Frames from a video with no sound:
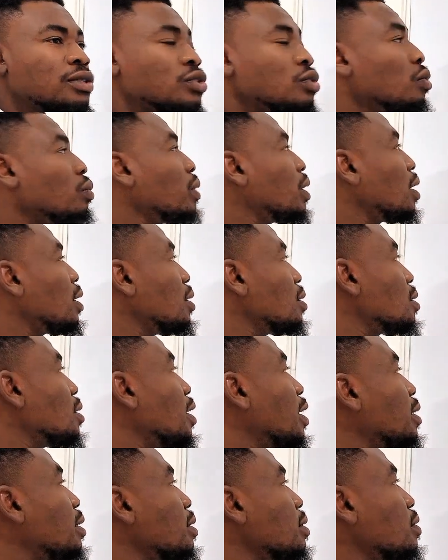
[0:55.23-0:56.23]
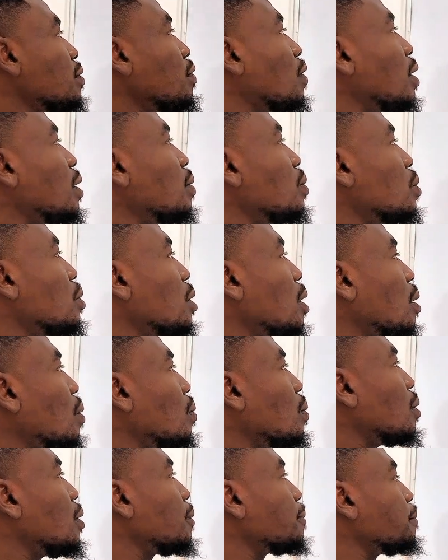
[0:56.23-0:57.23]
so we can easily identify that
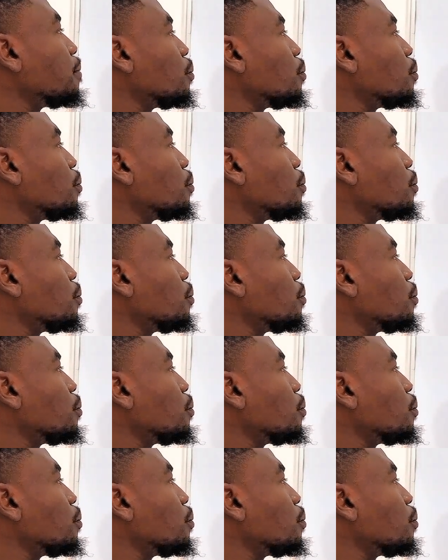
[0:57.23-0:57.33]
one.